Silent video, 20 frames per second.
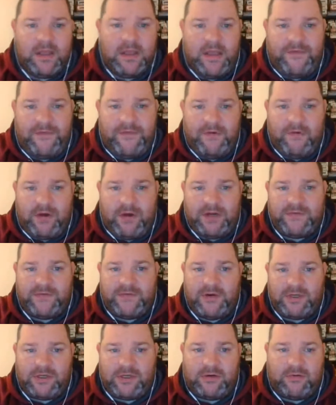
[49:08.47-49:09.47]
if you watch
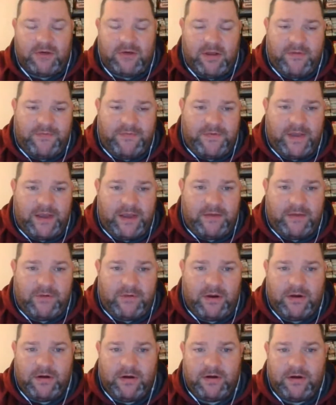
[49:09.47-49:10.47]
Virtual Rail Fan
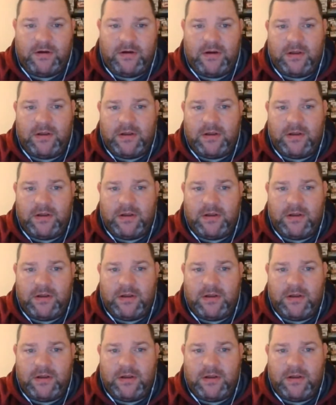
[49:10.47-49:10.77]
when they're